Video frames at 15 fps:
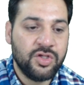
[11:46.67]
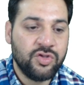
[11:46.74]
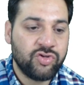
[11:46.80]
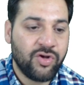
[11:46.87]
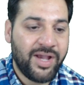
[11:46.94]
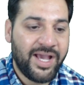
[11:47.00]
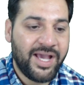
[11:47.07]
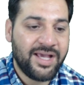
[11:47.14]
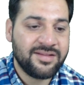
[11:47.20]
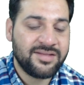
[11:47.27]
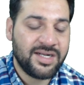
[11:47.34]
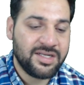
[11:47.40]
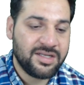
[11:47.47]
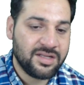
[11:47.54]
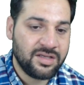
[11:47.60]
So as
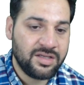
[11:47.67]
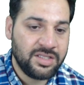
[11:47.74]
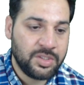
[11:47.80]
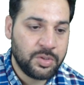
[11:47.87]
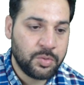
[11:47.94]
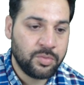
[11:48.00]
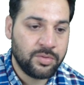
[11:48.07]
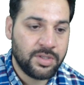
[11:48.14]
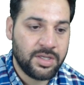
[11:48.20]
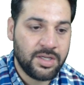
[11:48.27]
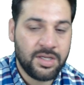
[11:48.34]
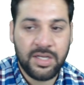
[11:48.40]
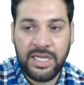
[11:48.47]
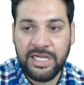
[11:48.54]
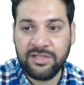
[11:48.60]
that,
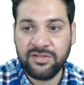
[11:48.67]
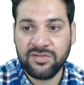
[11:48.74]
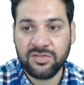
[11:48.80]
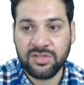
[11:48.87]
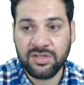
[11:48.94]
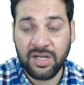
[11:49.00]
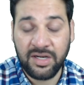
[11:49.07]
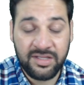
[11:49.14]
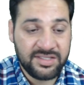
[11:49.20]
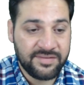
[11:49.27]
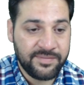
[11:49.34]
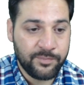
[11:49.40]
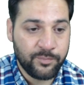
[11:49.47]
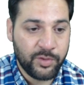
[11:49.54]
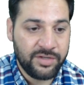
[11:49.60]
it's
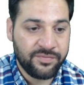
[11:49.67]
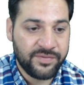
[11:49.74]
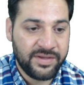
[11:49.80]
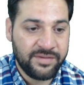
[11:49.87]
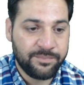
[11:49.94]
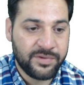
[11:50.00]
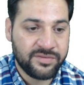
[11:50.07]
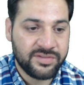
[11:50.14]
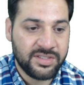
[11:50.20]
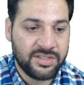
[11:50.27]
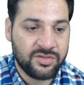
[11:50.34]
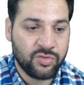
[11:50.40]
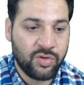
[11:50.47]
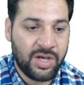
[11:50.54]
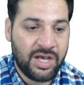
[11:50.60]

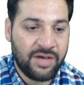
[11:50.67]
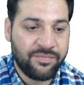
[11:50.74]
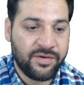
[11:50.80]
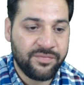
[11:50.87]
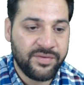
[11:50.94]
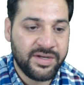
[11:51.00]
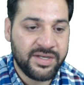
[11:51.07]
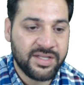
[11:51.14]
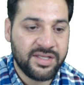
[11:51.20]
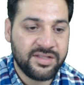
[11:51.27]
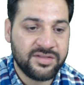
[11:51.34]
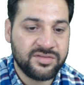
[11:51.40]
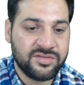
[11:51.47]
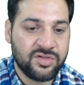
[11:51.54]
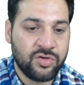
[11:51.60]
37.5%. So half of it
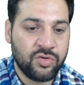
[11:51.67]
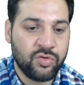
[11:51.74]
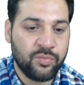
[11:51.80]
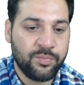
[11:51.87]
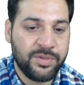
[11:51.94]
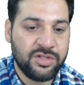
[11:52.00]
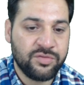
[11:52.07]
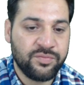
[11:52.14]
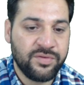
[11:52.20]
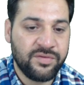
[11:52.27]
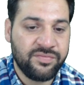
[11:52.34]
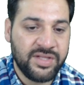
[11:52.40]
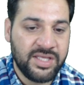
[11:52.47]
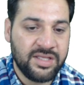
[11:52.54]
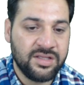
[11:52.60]
is rupees
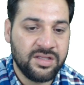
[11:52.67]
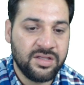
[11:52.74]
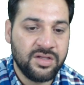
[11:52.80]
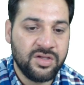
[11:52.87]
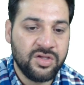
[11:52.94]
50.